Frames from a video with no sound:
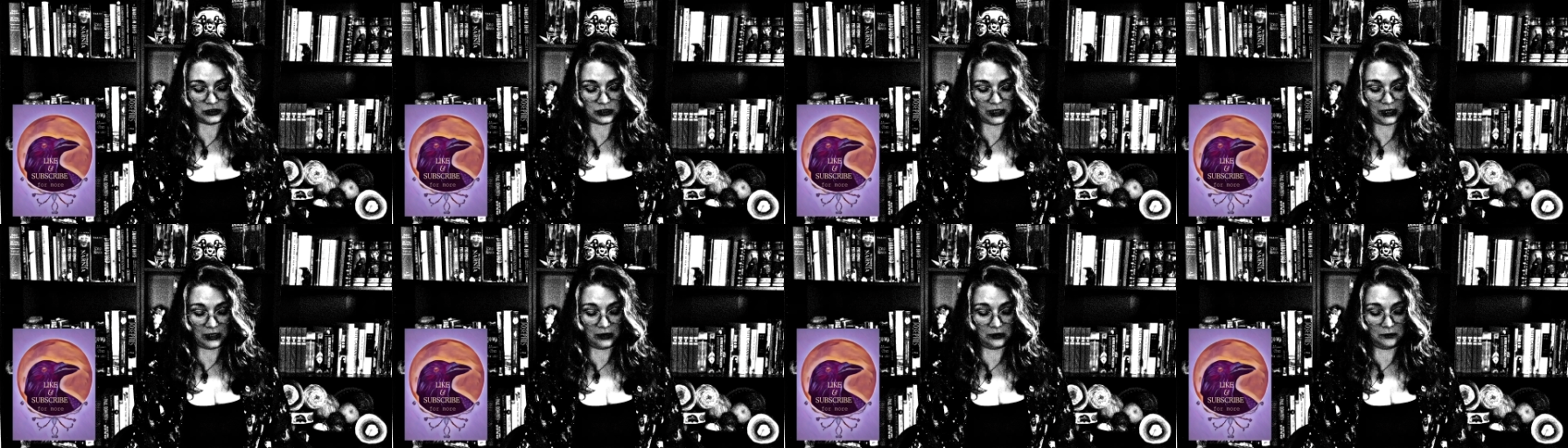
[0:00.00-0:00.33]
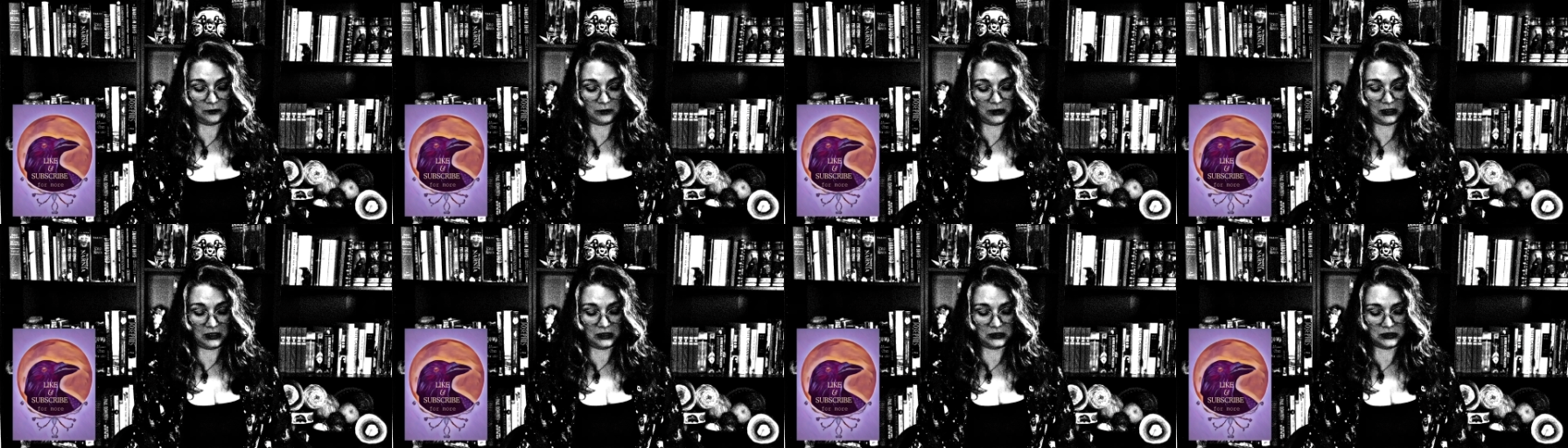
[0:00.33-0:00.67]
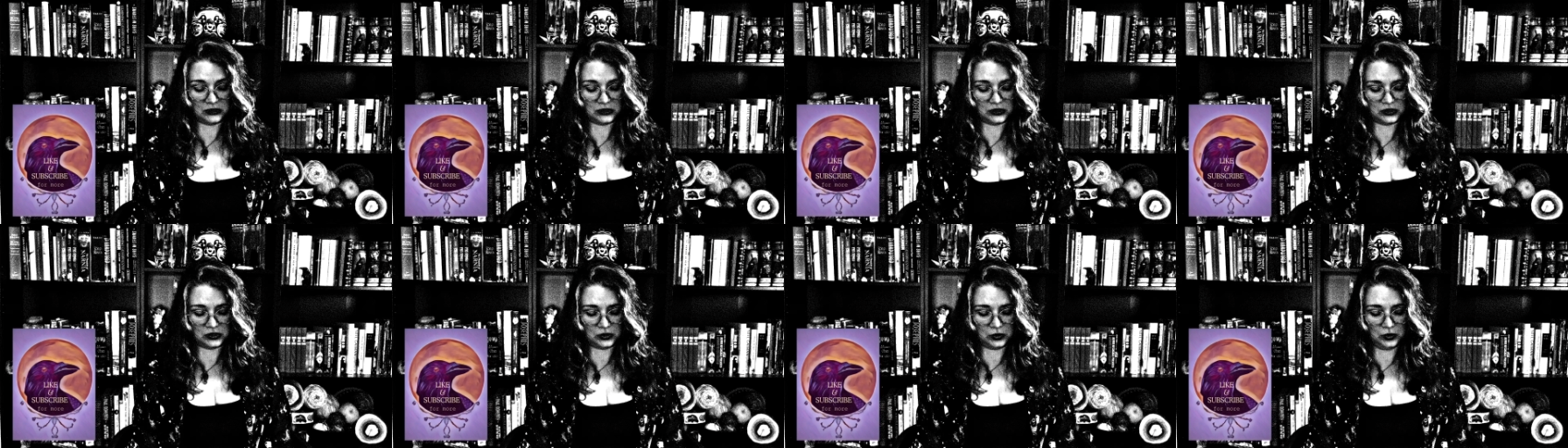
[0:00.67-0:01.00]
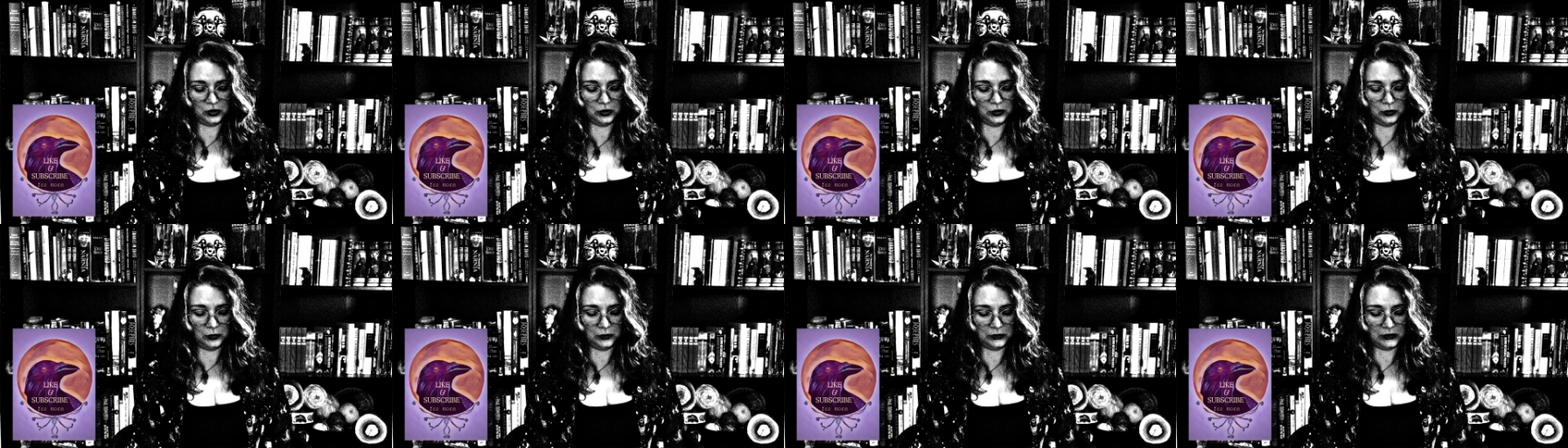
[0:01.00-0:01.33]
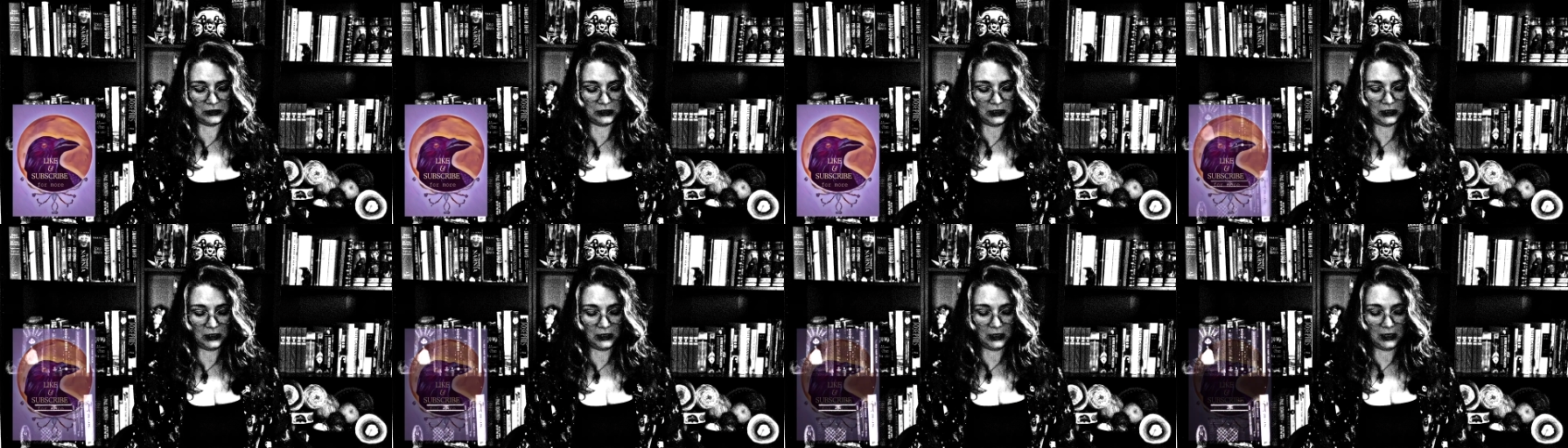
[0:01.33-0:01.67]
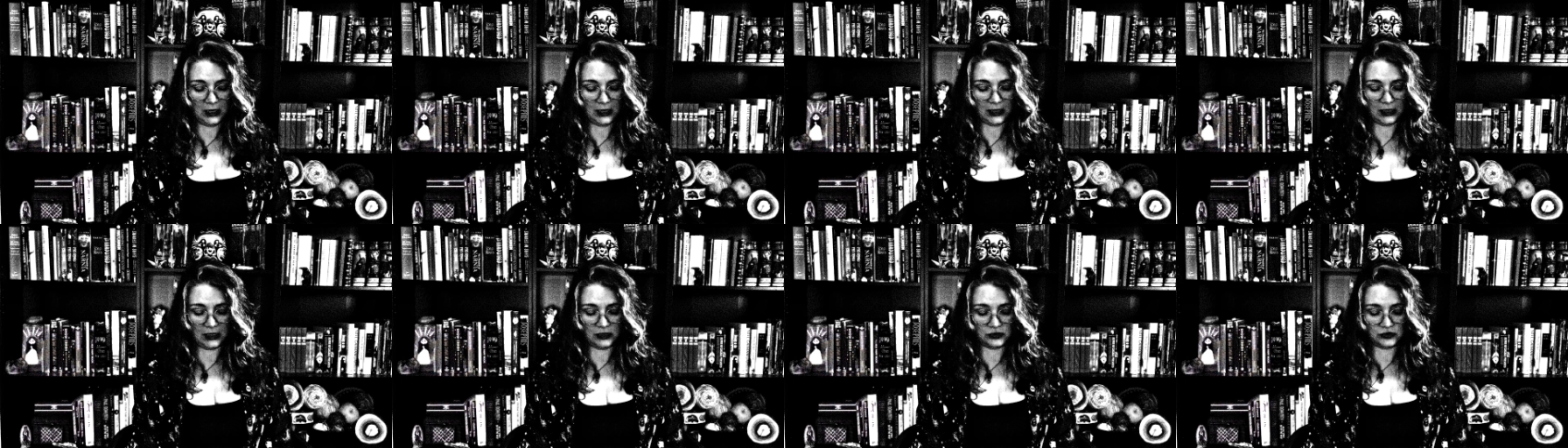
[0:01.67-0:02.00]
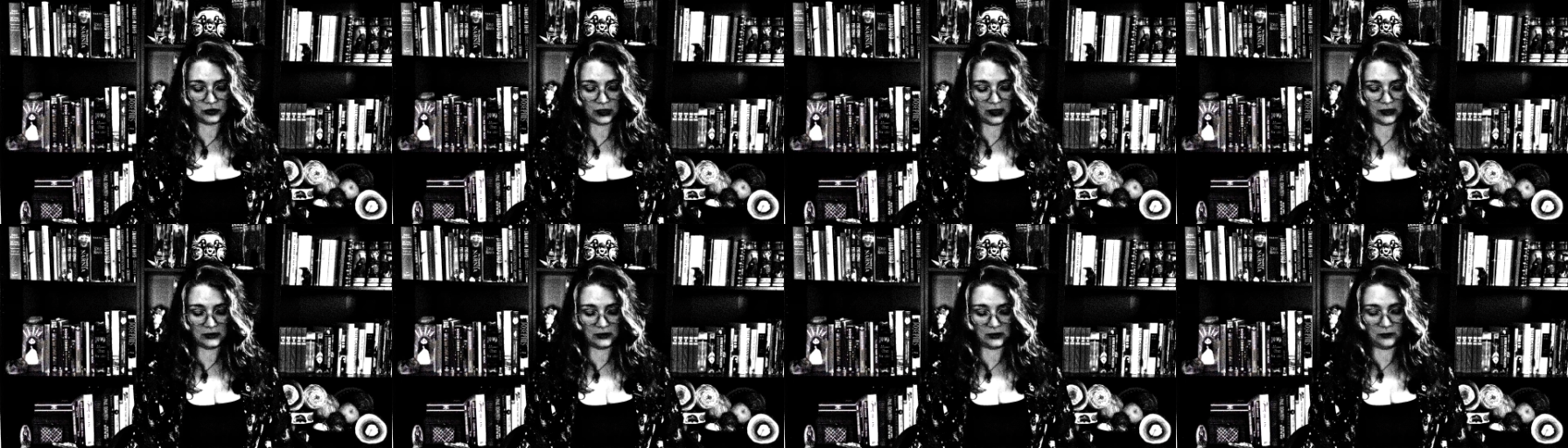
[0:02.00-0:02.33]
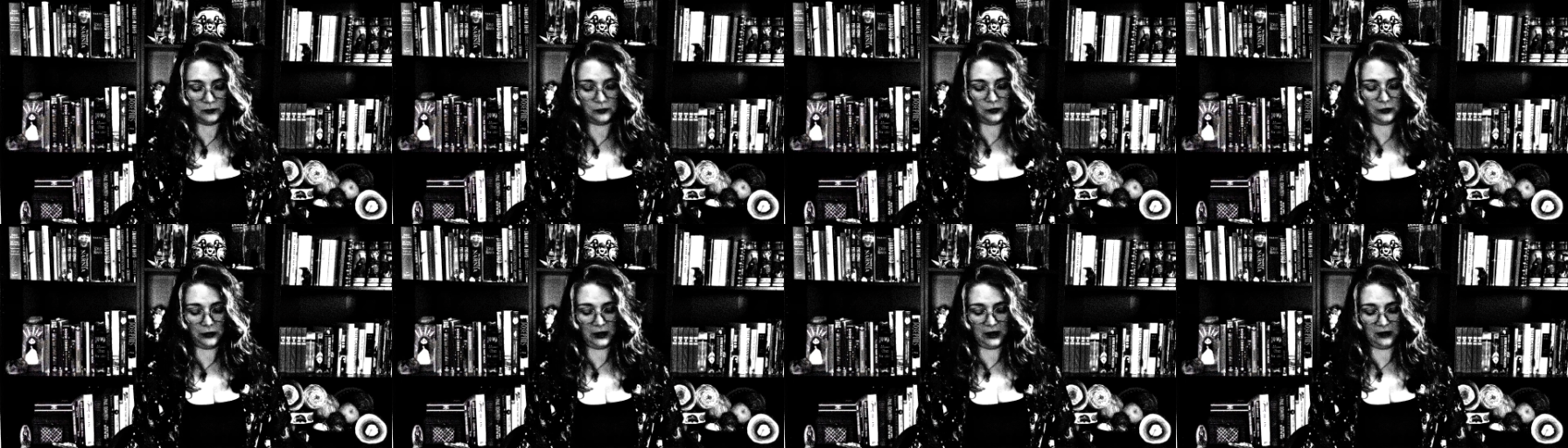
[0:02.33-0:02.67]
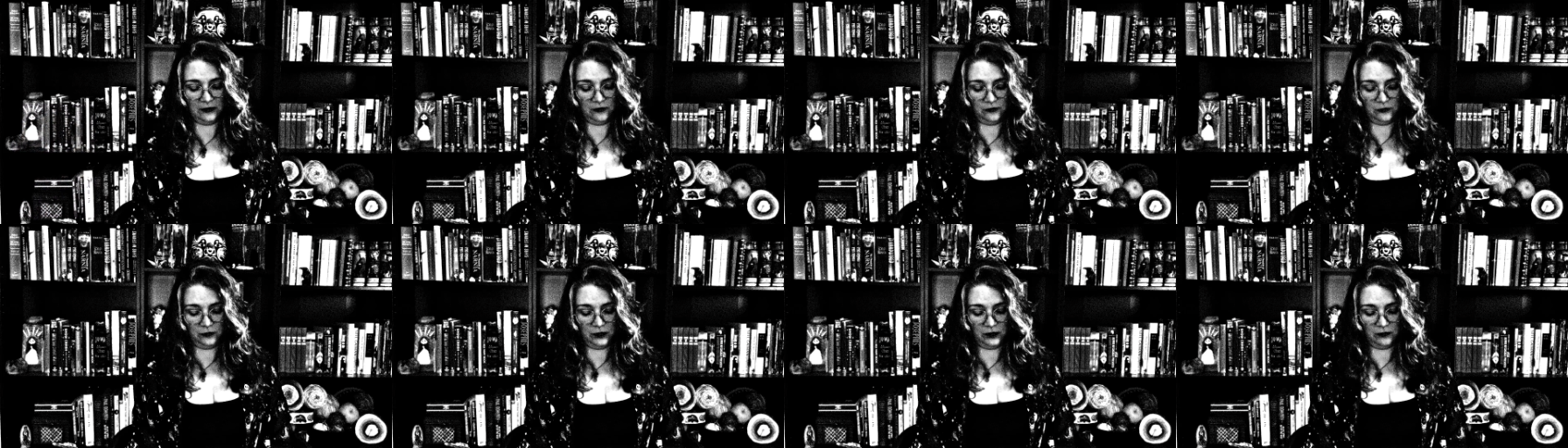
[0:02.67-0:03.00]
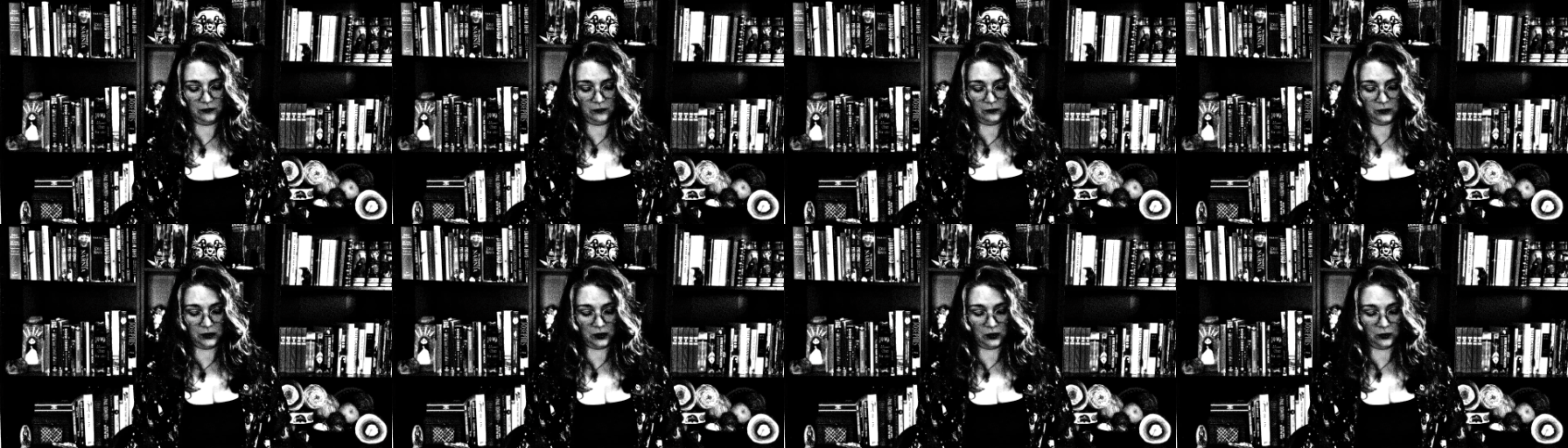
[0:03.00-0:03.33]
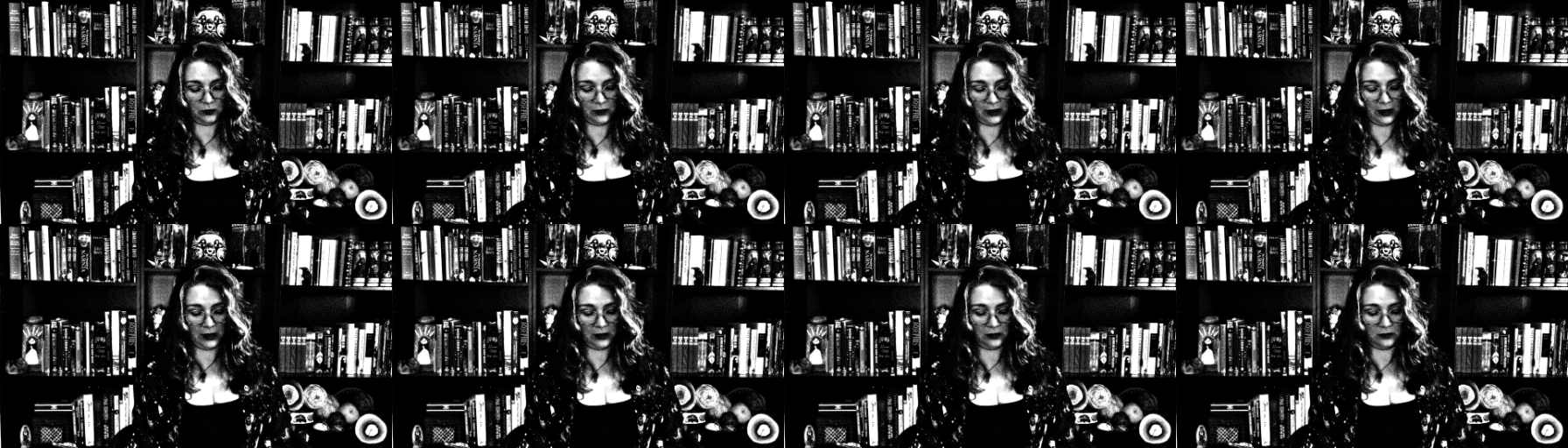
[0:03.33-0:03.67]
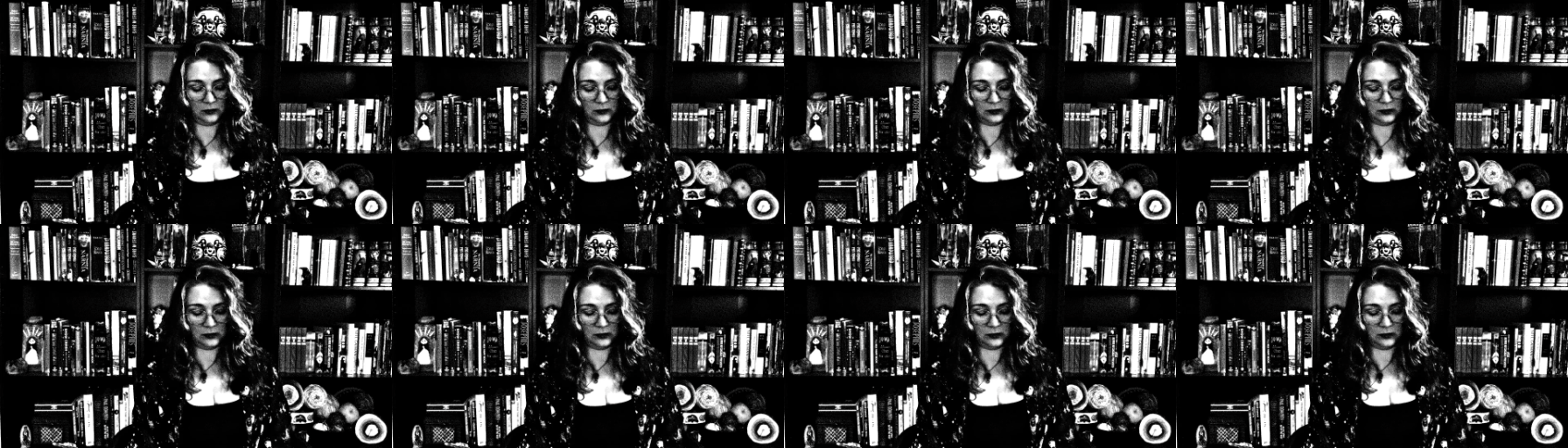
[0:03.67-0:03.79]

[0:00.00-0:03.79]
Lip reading: I could be consumed, and I tried to break free from the crowd,